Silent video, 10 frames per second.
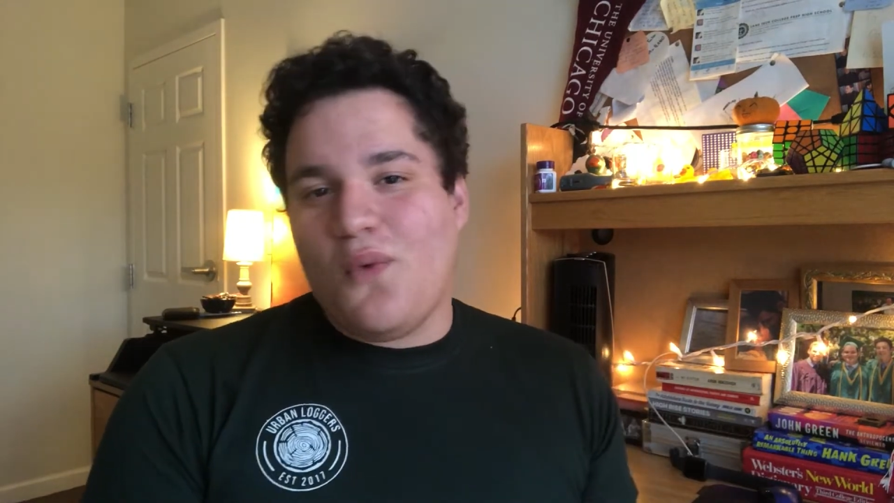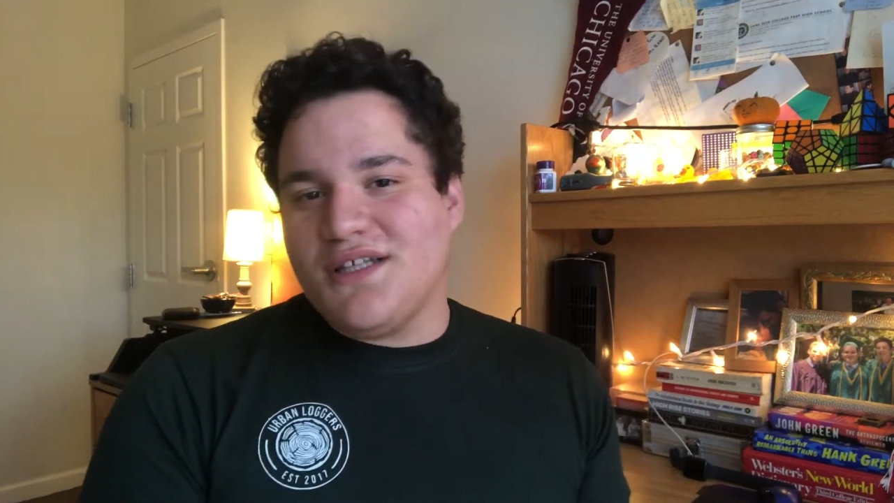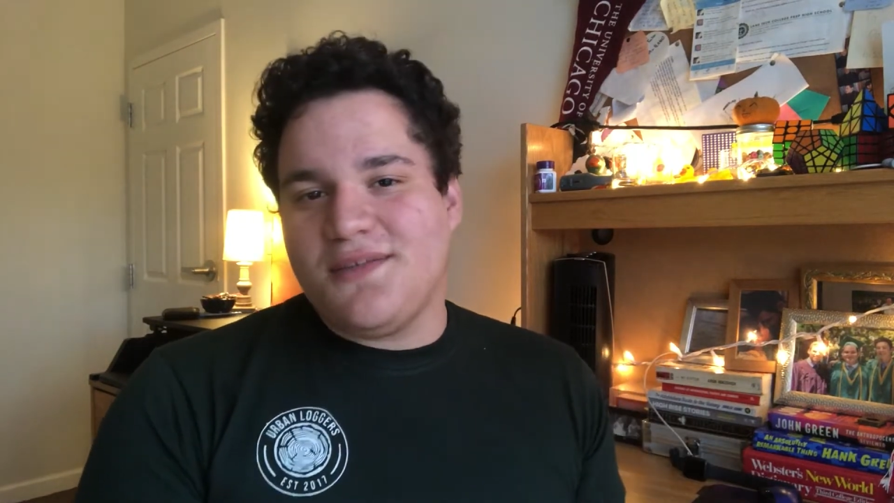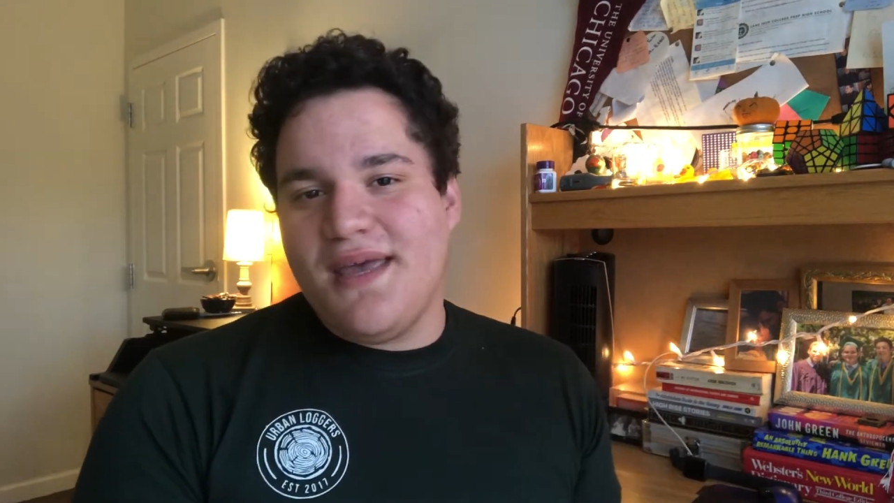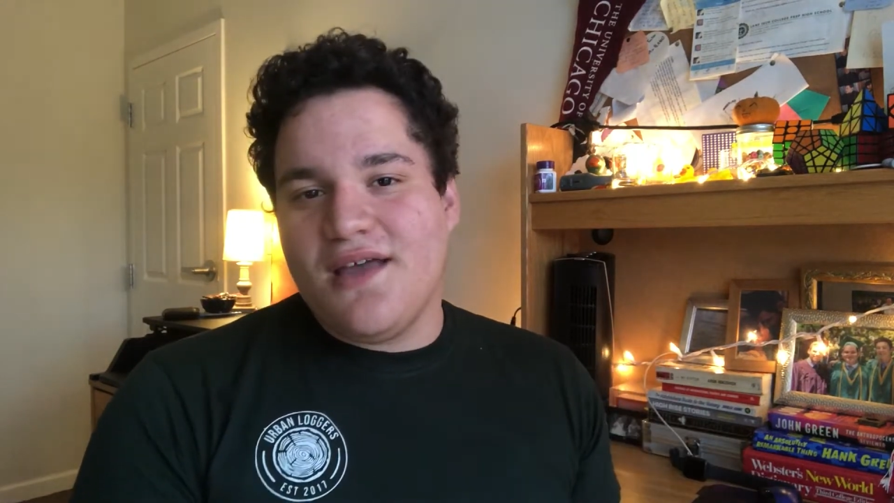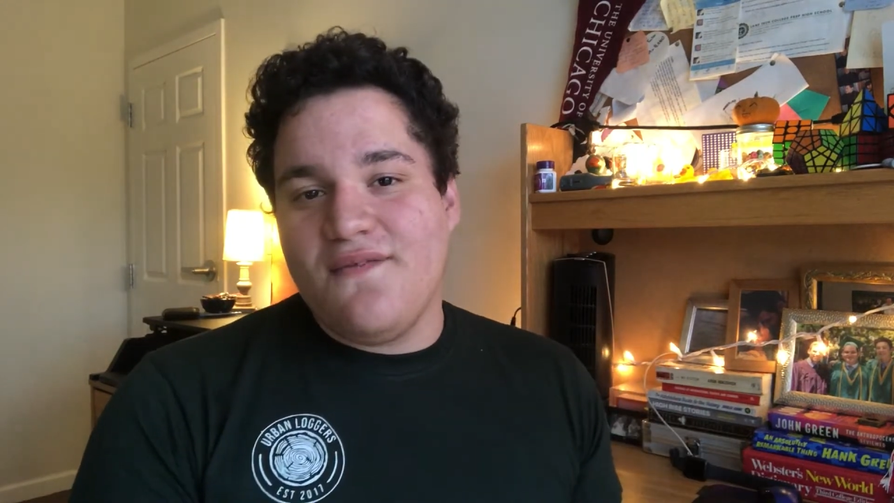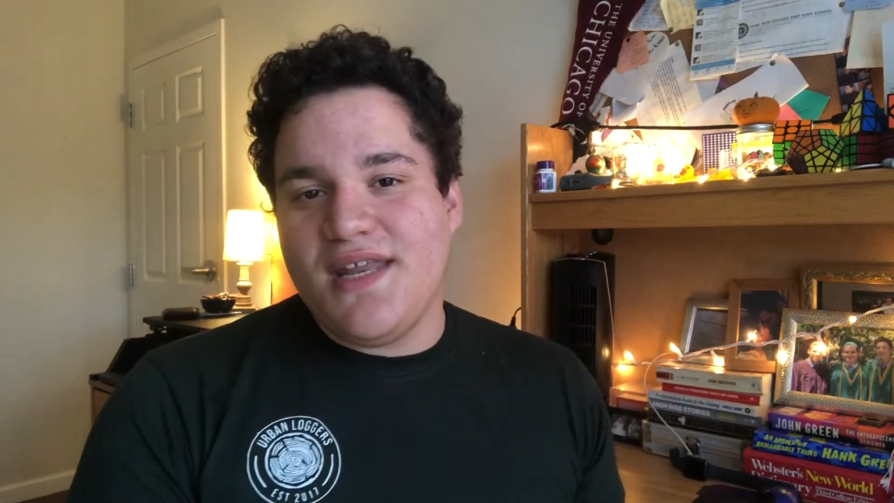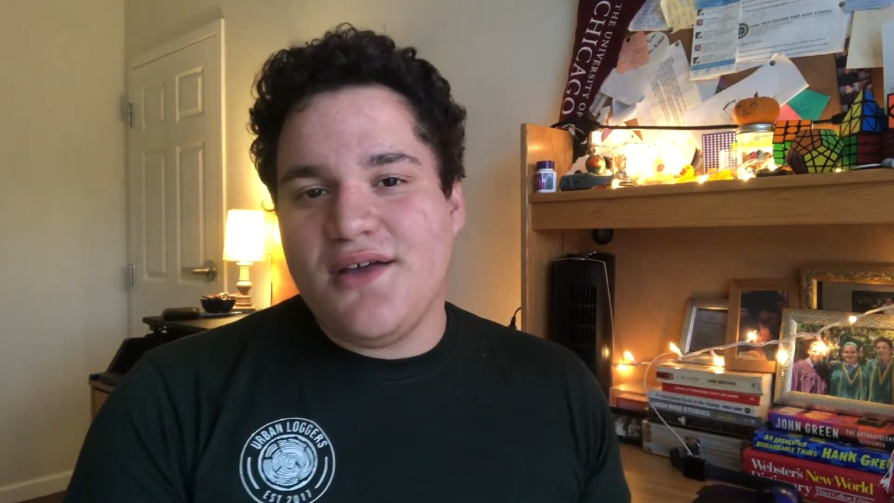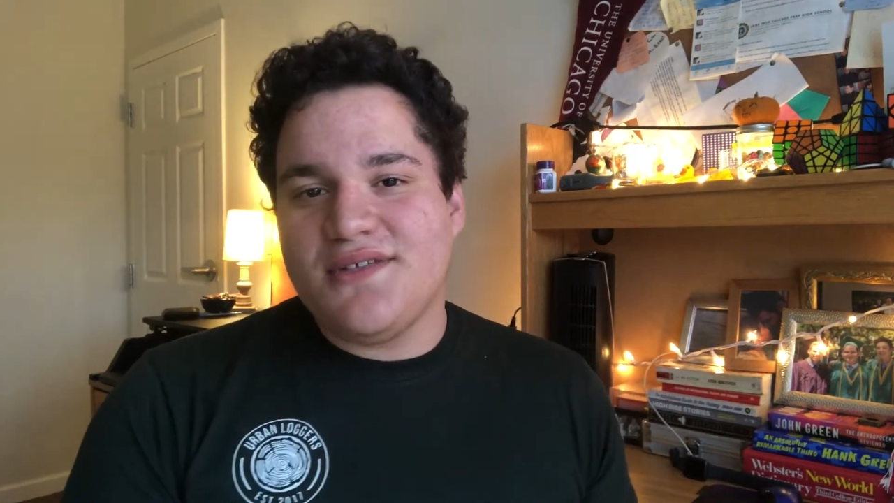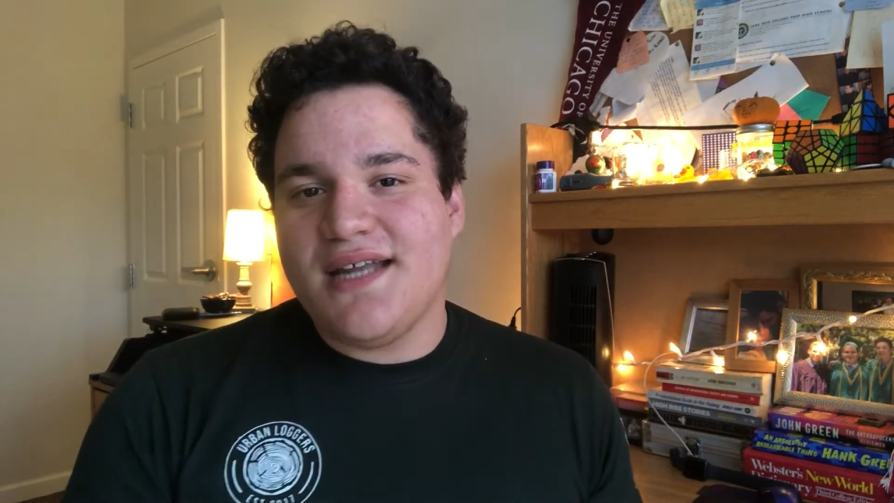want to make a
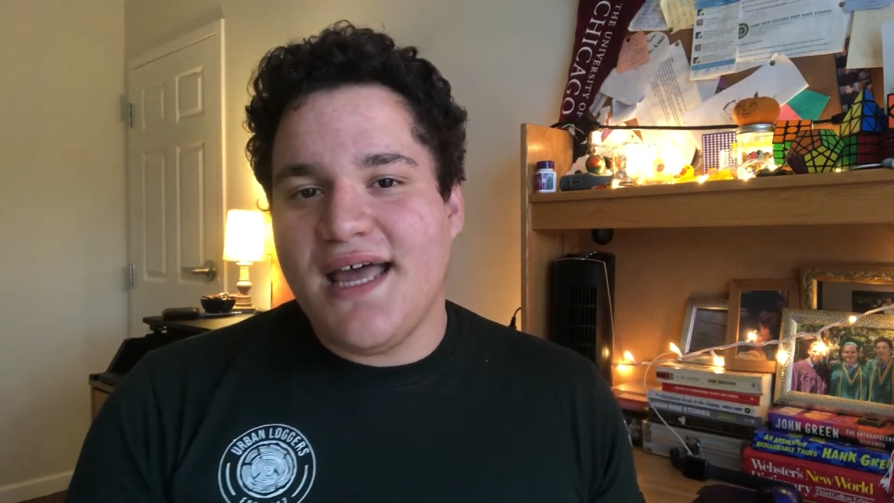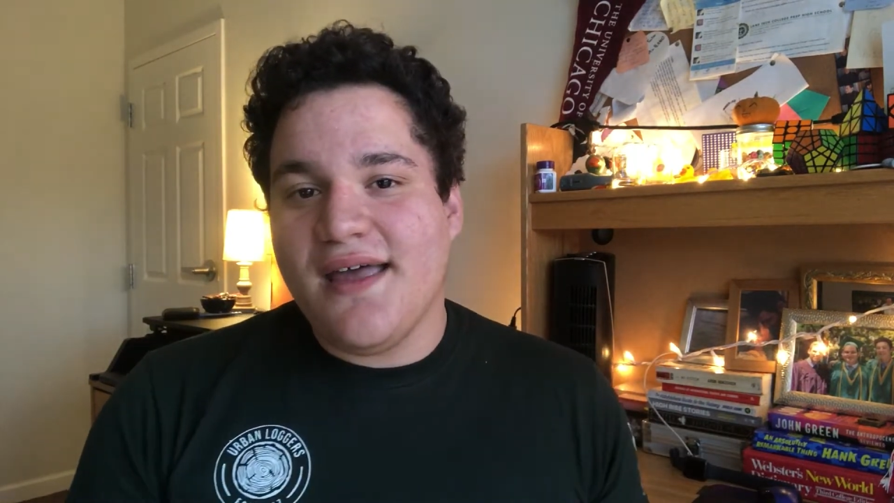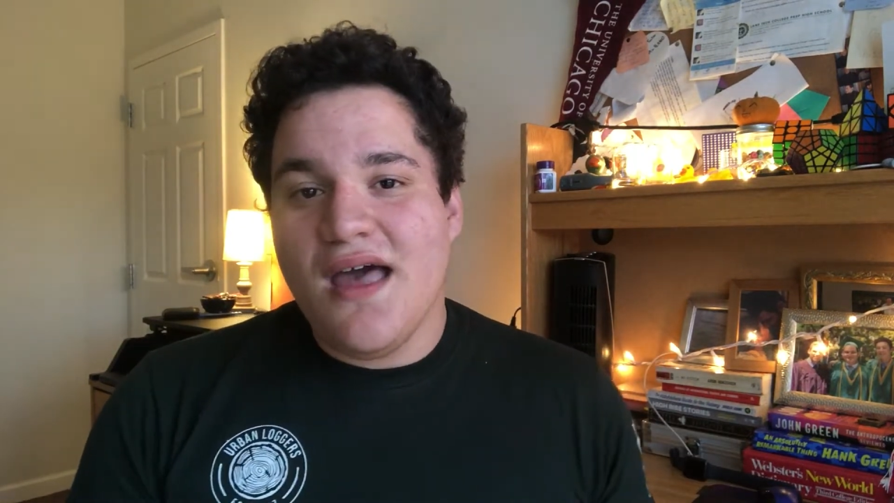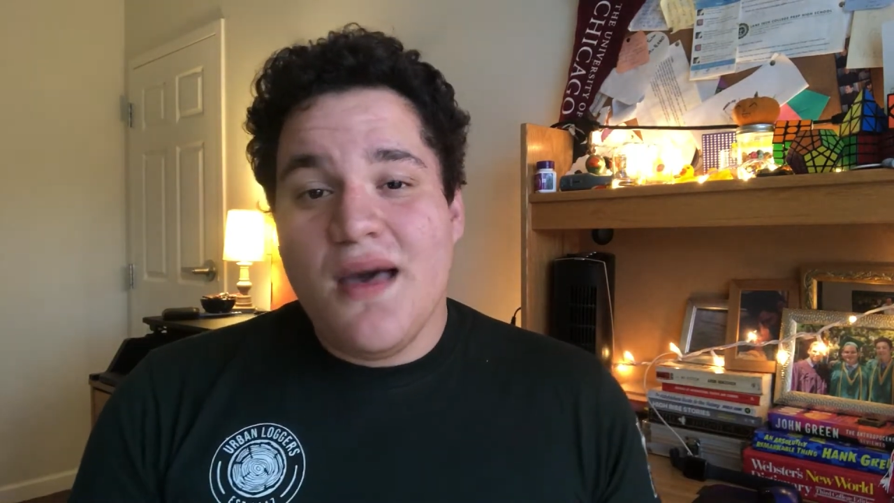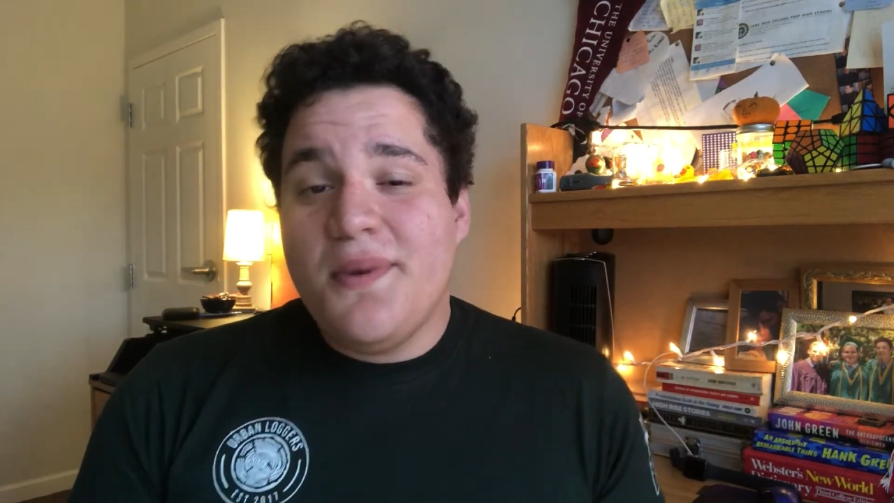video today,